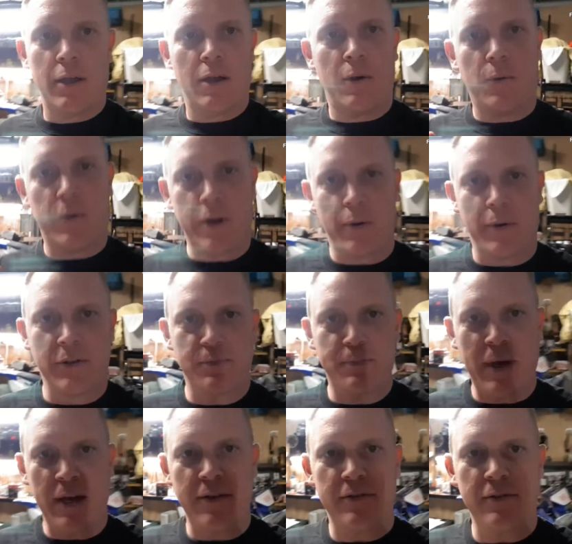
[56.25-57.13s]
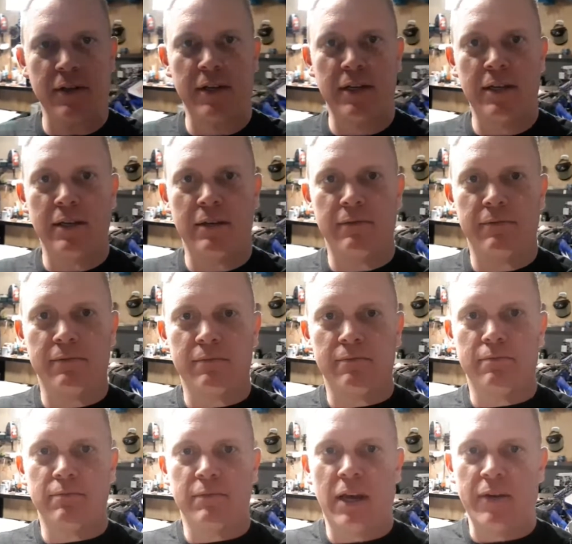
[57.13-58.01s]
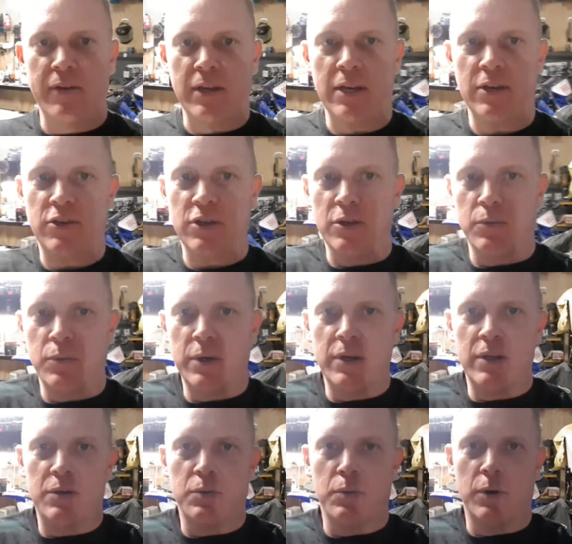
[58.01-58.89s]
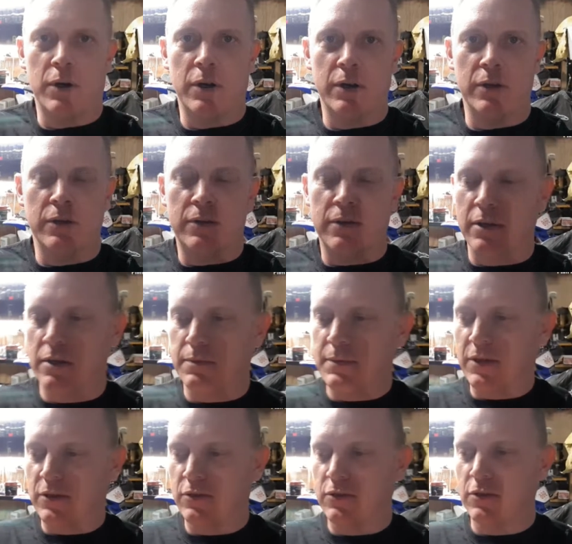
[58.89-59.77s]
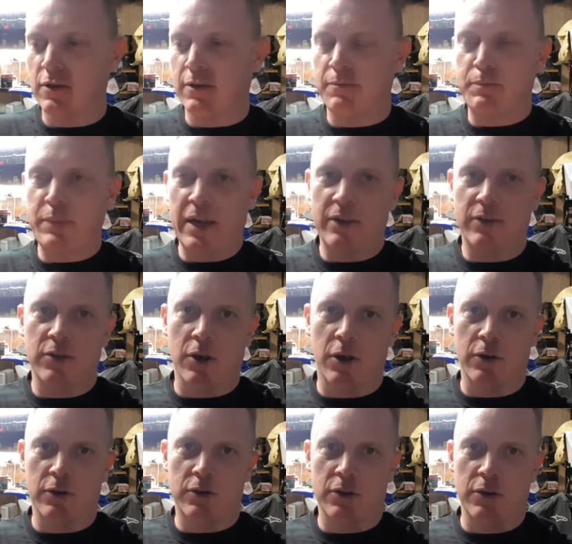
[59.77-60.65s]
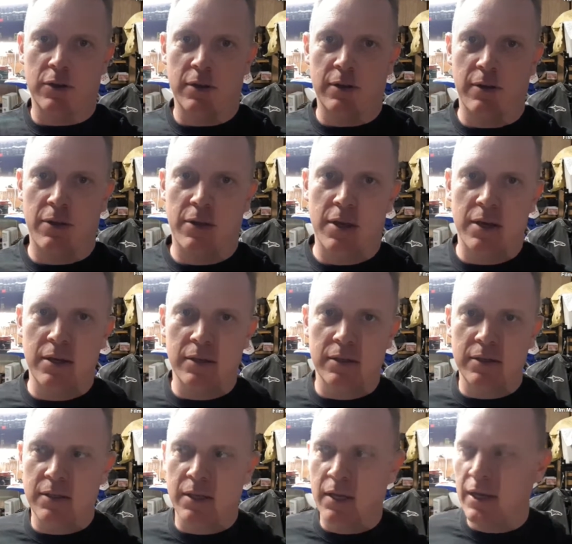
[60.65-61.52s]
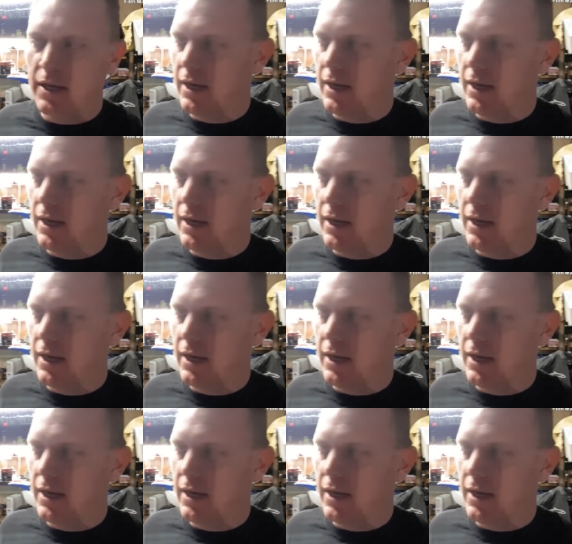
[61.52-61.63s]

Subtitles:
What I was basically having an issue with was the mixture of base coat to the thinners.